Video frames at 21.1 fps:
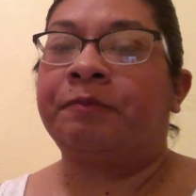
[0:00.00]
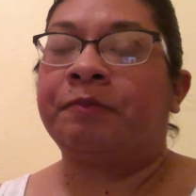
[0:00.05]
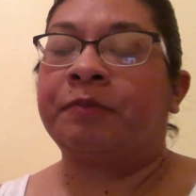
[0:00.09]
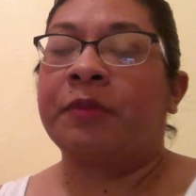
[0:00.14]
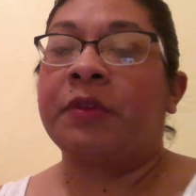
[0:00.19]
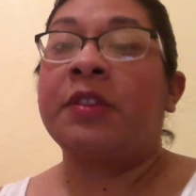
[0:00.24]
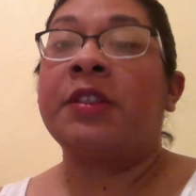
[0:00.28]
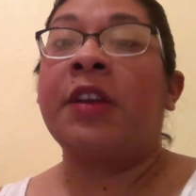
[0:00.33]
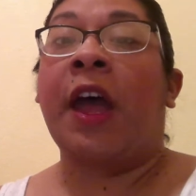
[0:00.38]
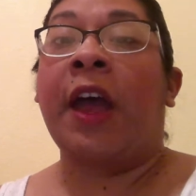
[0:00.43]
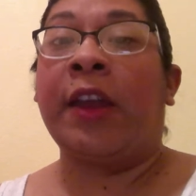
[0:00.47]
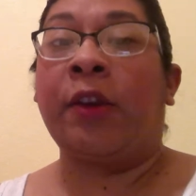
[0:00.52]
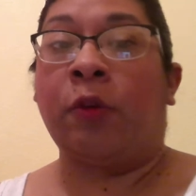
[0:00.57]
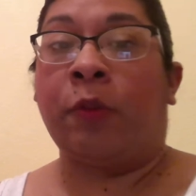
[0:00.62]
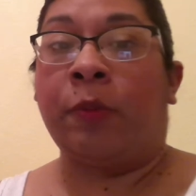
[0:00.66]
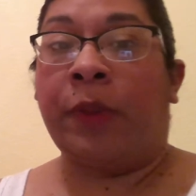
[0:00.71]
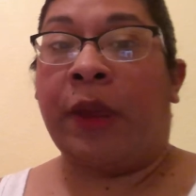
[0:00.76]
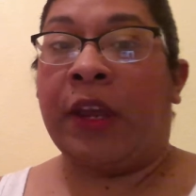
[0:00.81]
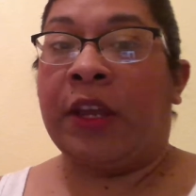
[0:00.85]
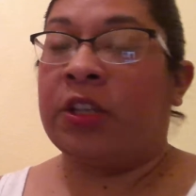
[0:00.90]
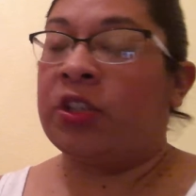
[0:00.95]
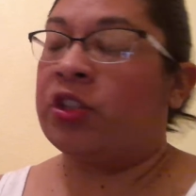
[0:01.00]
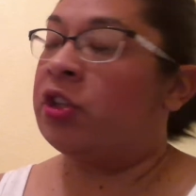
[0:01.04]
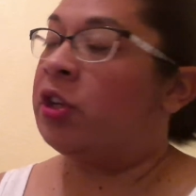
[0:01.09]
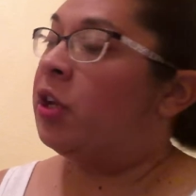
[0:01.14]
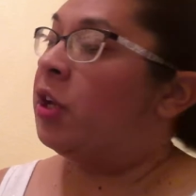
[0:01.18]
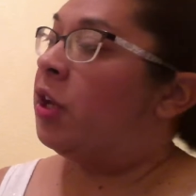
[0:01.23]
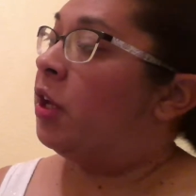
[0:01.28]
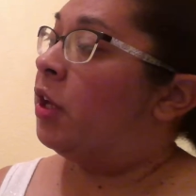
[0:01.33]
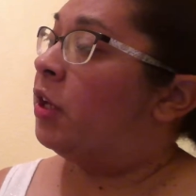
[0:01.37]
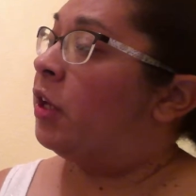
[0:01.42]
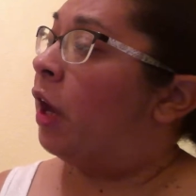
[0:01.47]
title page.
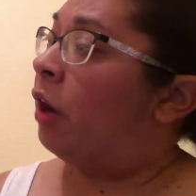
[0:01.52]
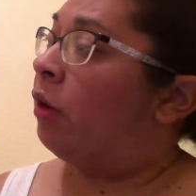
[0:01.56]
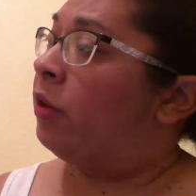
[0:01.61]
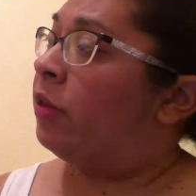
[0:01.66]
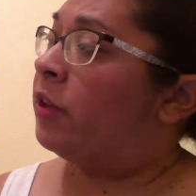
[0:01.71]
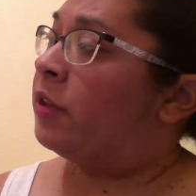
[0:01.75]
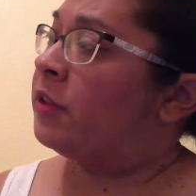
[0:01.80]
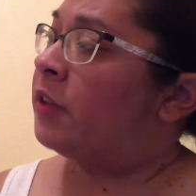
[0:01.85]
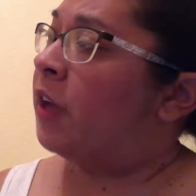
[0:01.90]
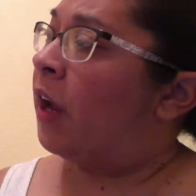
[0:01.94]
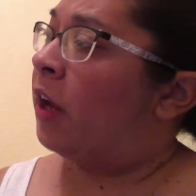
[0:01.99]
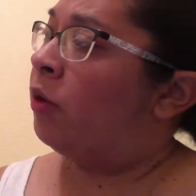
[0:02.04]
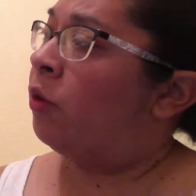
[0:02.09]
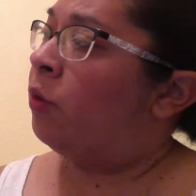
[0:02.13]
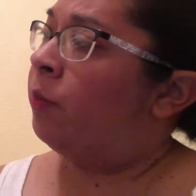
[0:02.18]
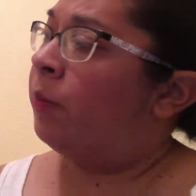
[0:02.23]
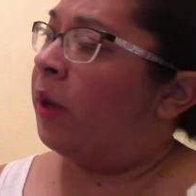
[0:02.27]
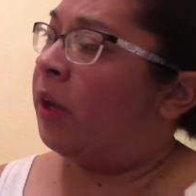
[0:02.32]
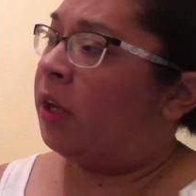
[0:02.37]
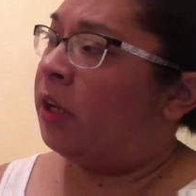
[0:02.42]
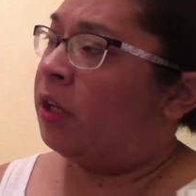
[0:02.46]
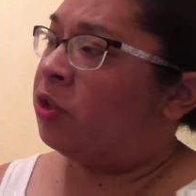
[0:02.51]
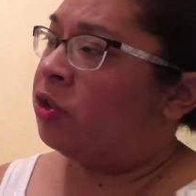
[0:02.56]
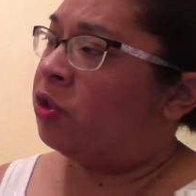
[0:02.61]
Now, in the title page,